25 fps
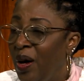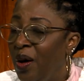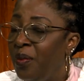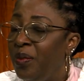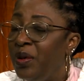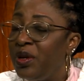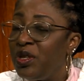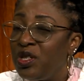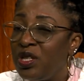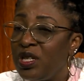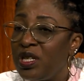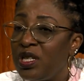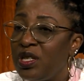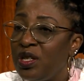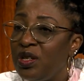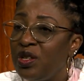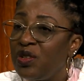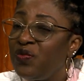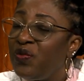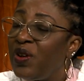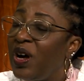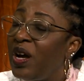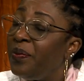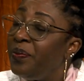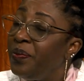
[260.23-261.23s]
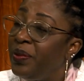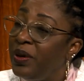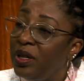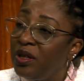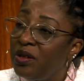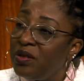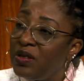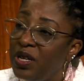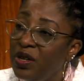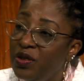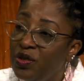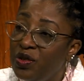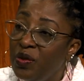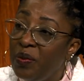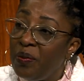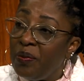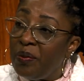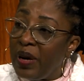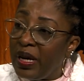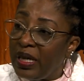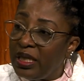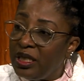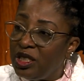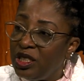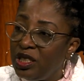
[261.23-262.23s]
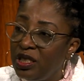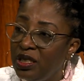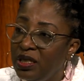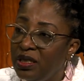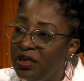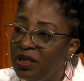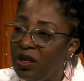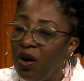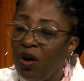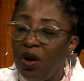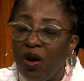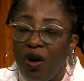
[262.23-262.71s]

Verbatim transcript: But just those five pillars that you mentioned are